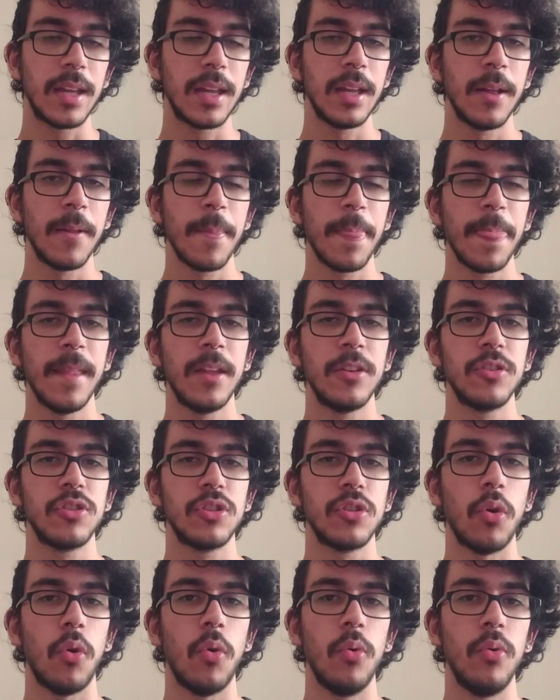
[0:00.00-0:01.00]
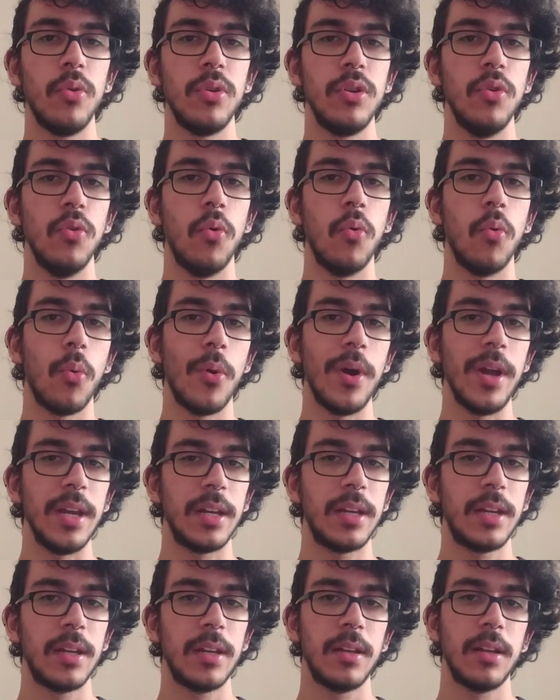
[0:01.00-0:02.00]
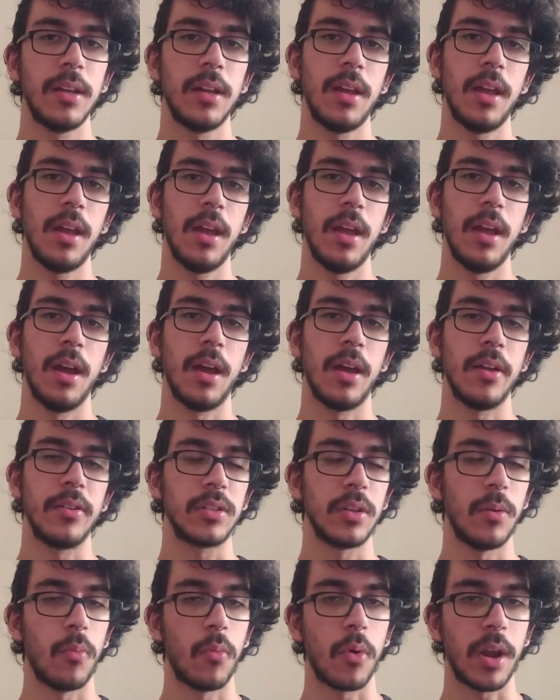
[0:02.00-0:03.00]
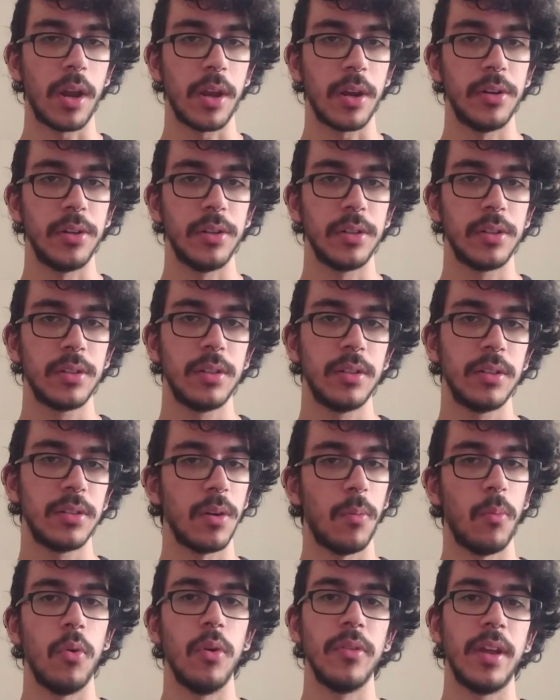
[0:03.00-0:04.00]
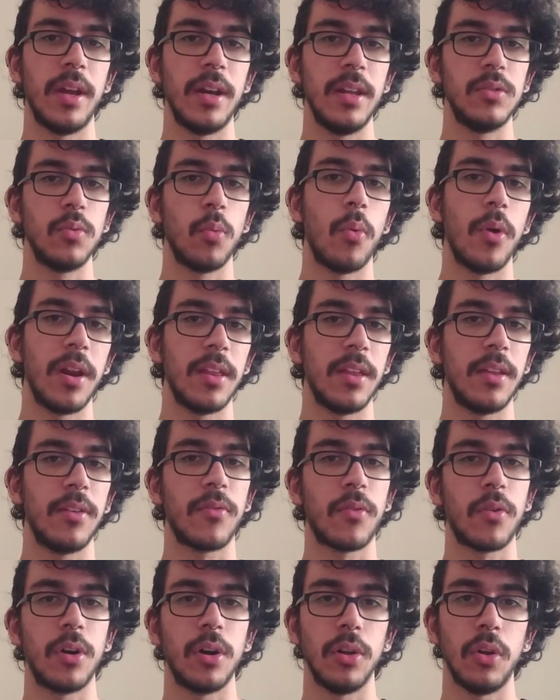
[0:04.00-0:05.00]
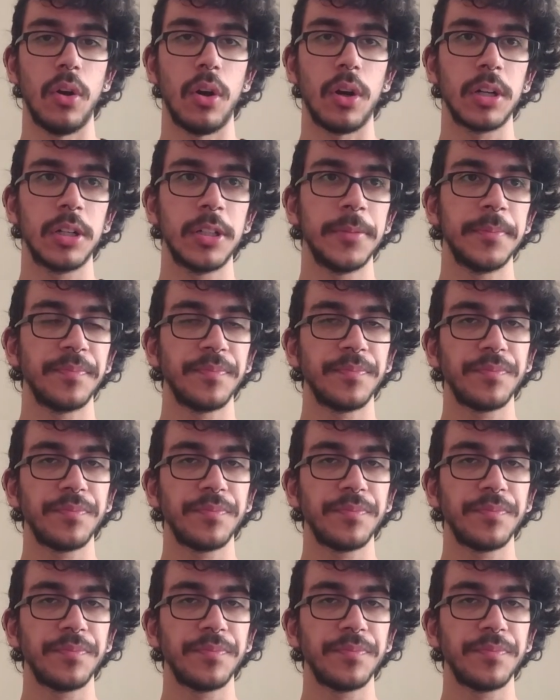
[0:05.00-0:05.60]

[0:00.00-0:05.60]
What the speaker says: So you wake some waiters, someone that is waiting for the lock.